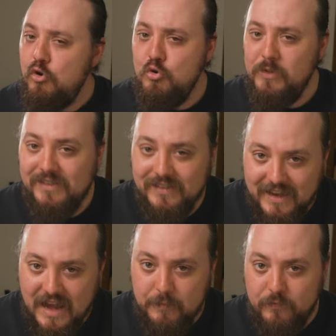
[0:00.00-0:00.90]
who is this
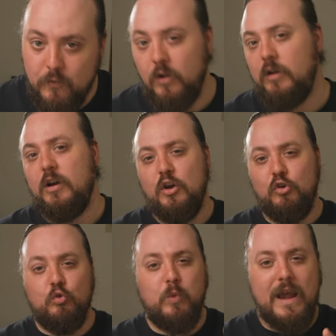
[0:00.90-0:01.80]
camera for?
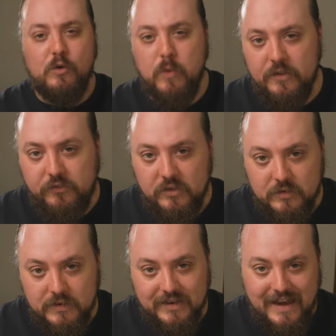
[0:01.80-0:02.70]
Great question
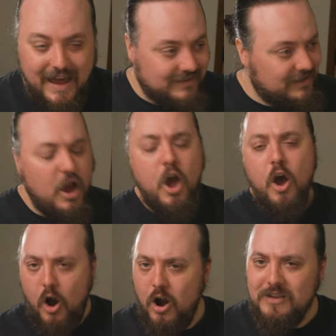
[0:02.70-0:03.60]
you didn't ask.
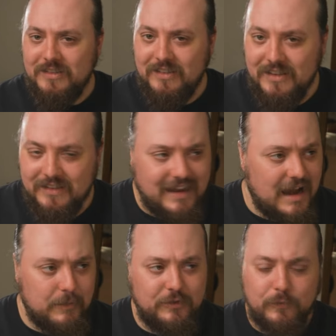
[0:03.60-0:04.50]
Honestly, this
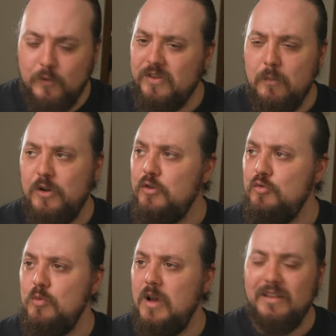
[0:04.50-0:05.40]
camera is for someone
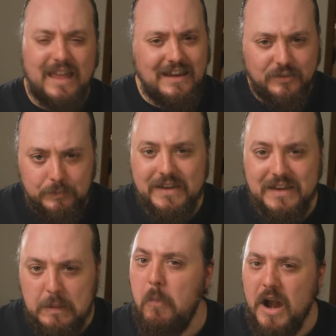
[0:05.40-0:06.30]
who likes
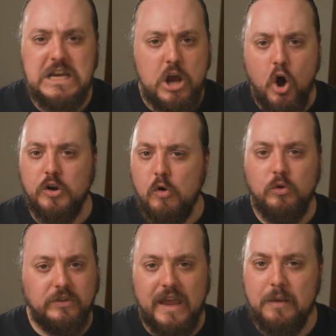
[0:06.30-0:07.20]
spending money on
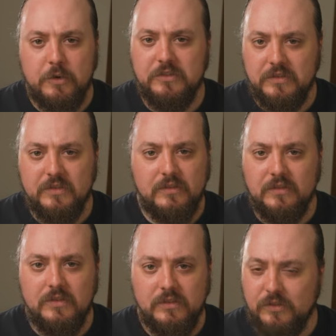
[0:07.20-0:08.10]
old cameras.
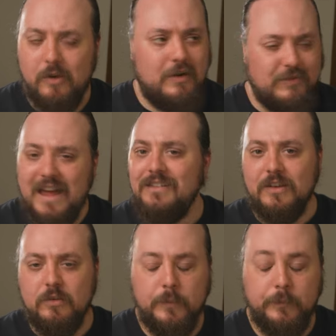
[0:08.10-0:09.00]
So if that's you,